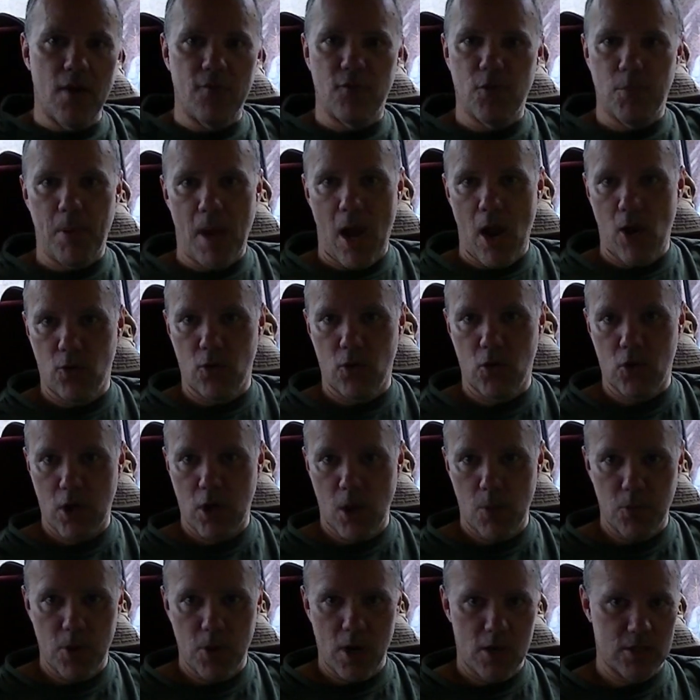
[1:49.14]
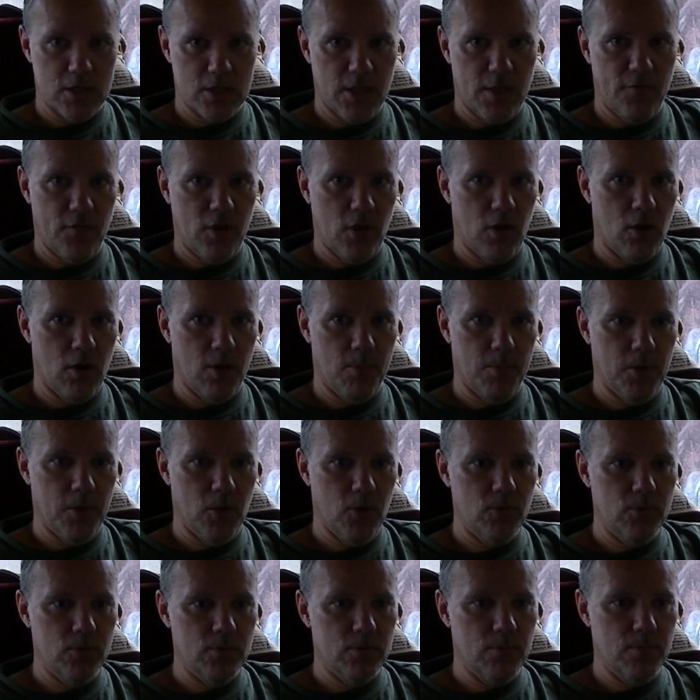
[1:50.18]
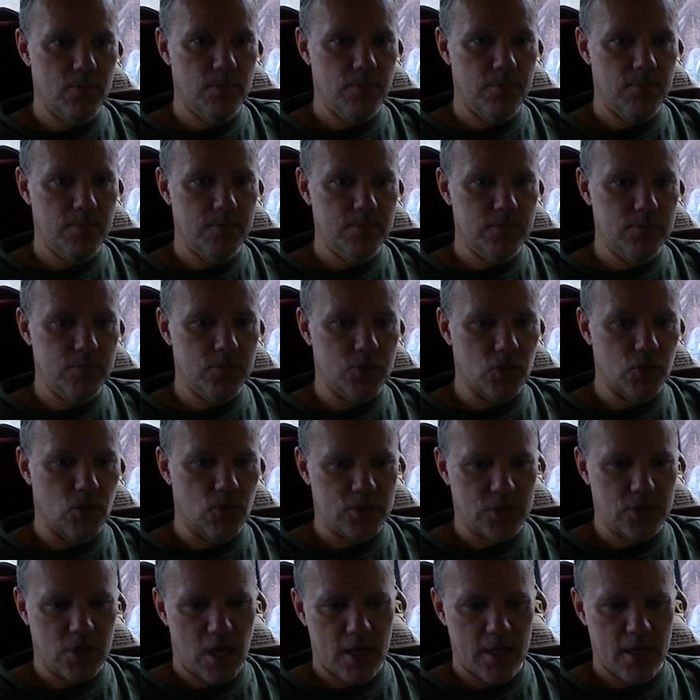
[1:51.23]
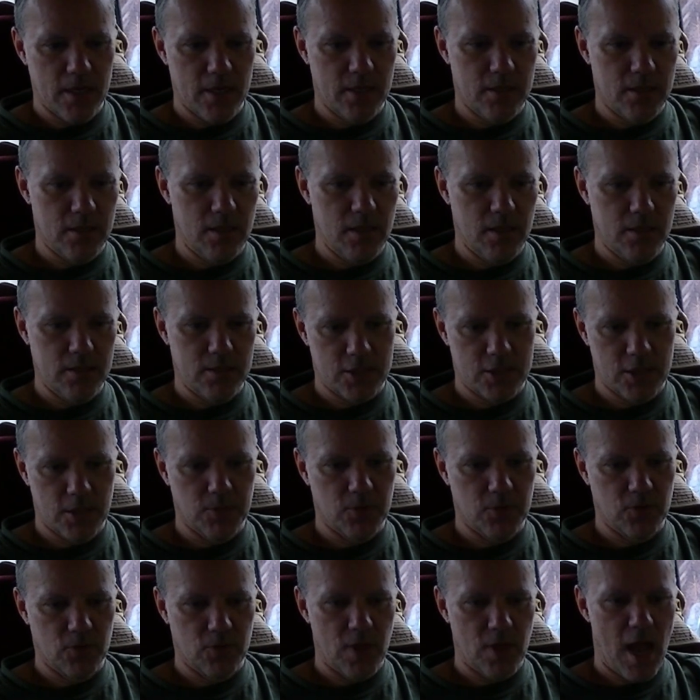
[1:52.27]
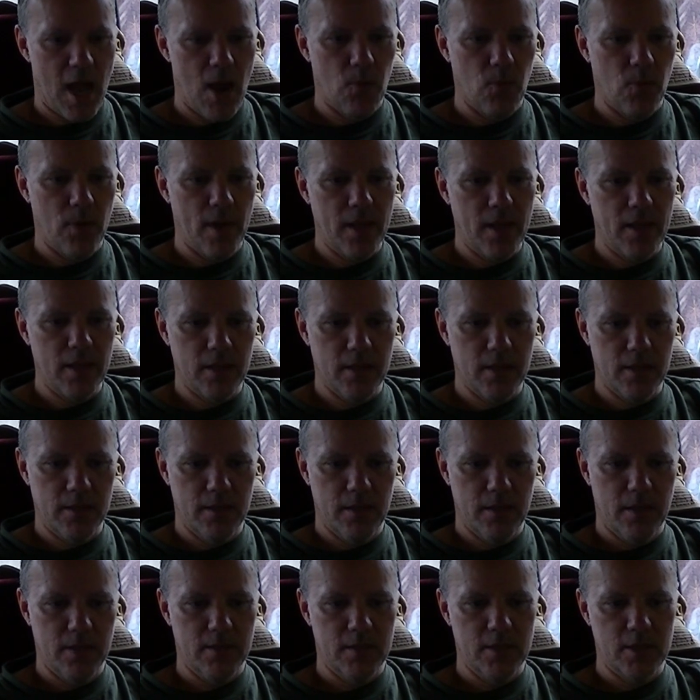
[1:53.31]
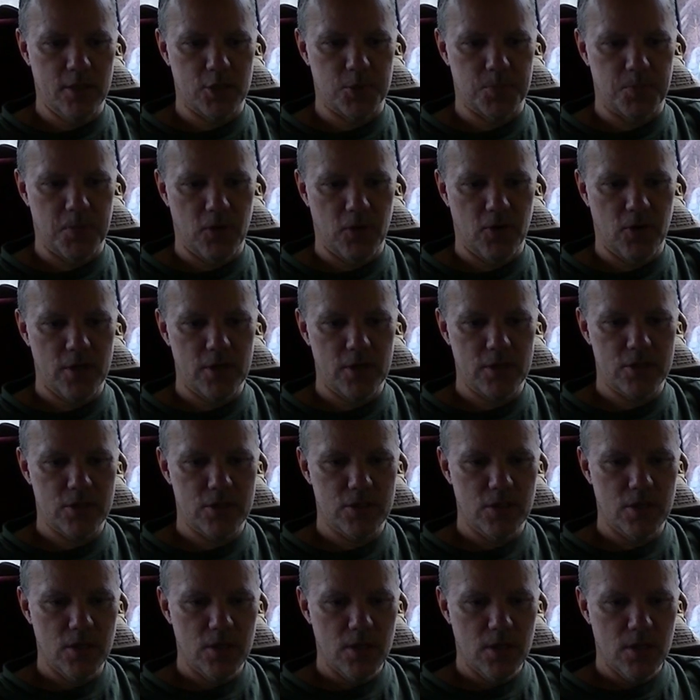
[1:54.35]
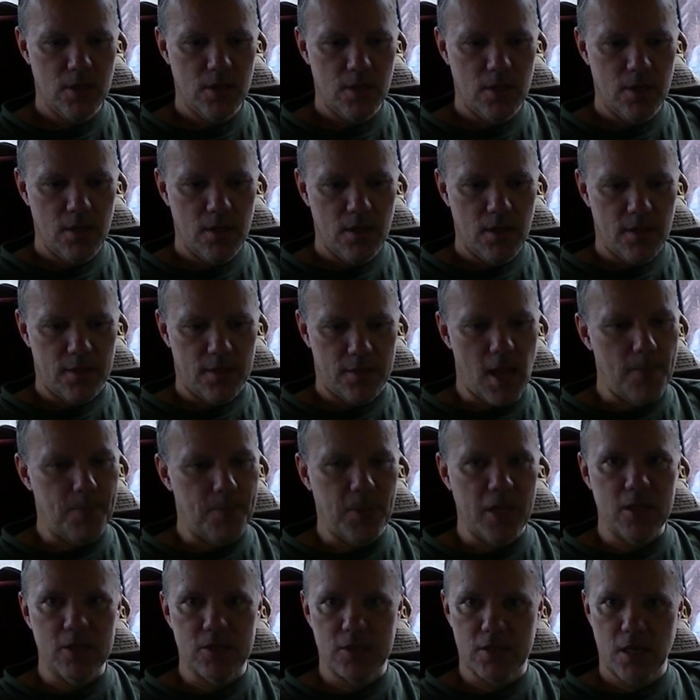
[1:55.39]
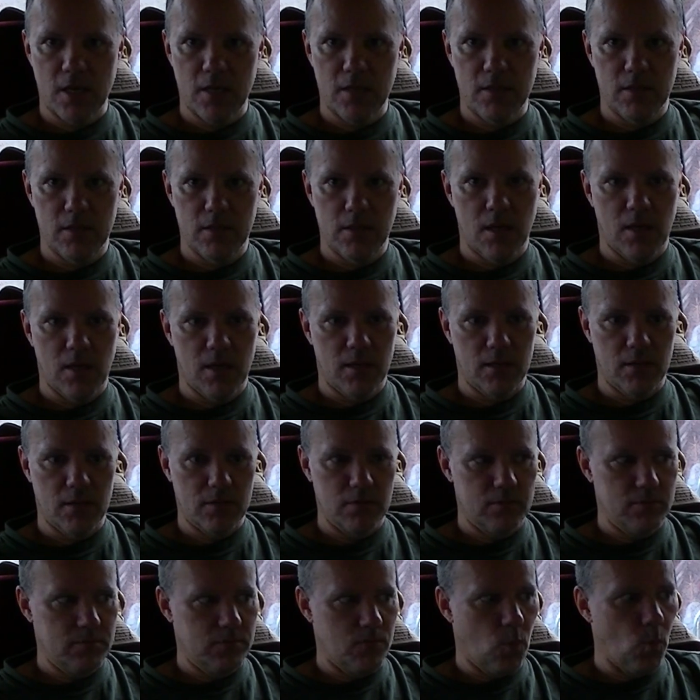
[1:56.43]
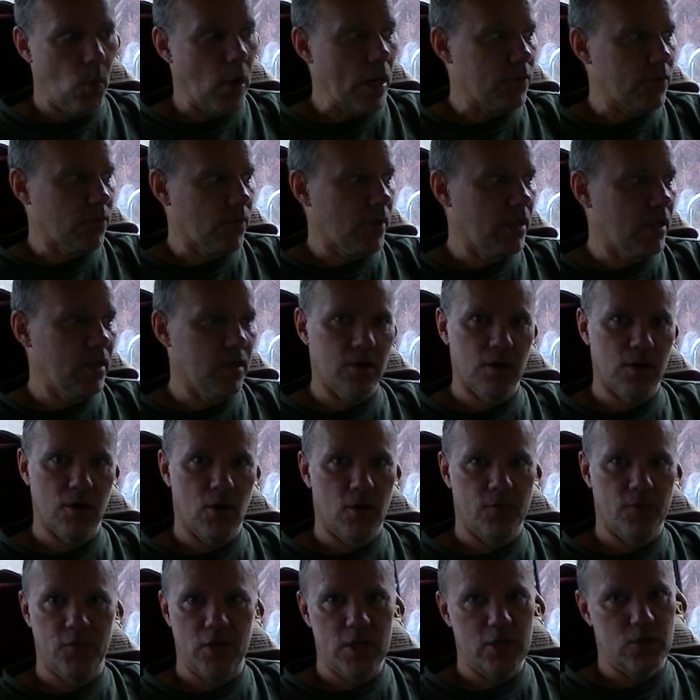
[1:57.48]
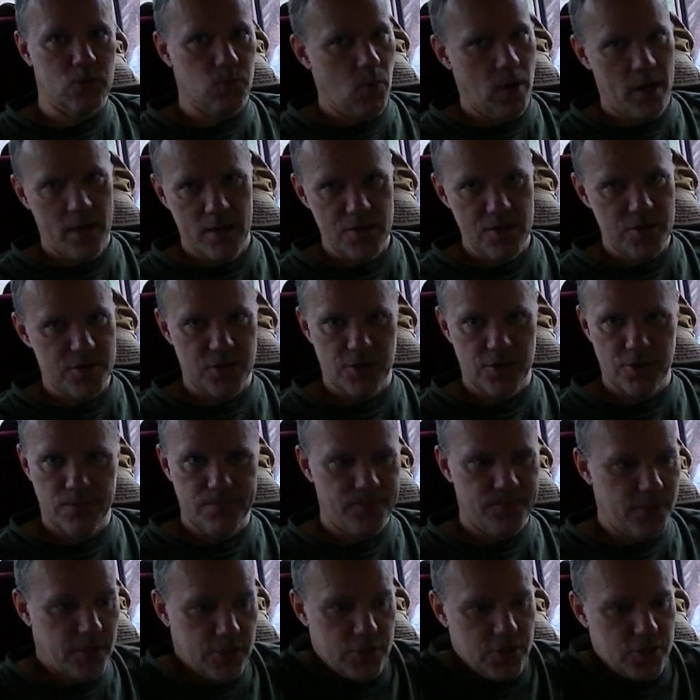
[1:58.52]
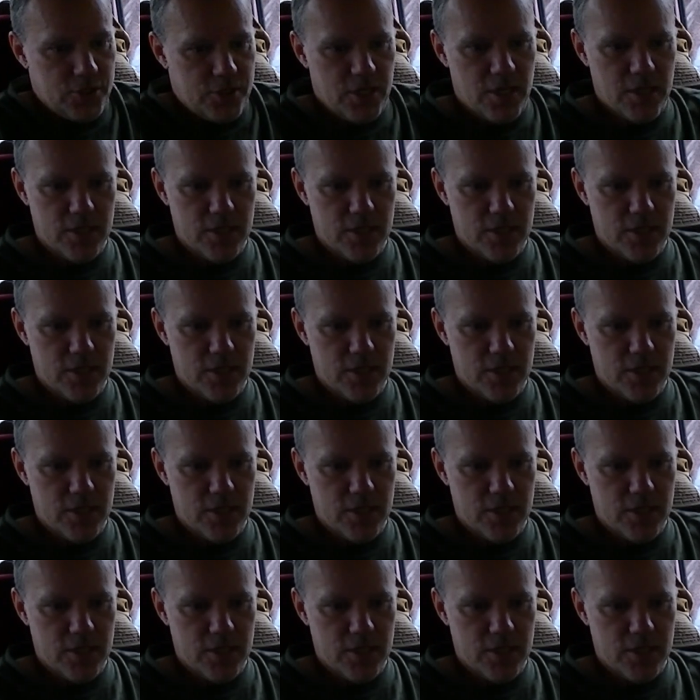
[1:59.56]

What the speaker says: have a power hookup when I was living on a boat, so it's kind of similar that way in the experience. That being said, wintering in an RV is way easier. It just